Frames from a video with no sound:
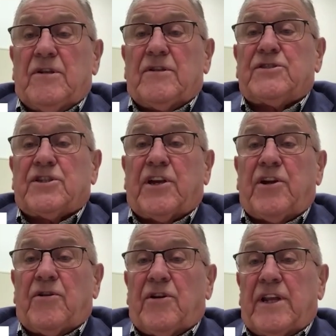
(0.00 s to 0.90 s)
the
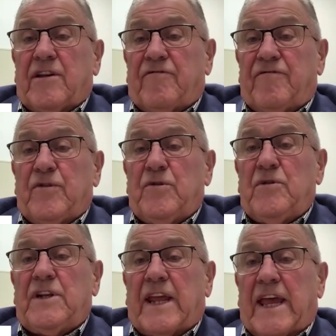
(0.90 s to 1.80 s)
security of
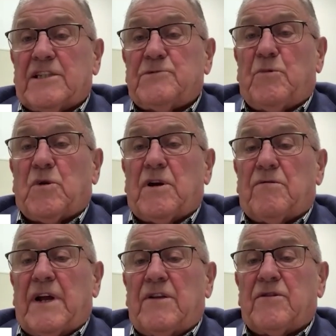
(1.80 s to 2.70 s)
food and export
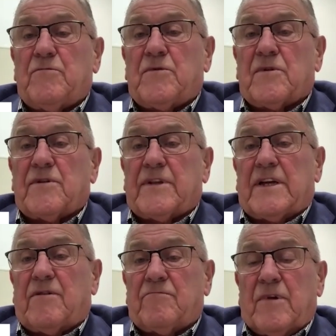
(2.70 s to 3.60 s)
around the world. Uh,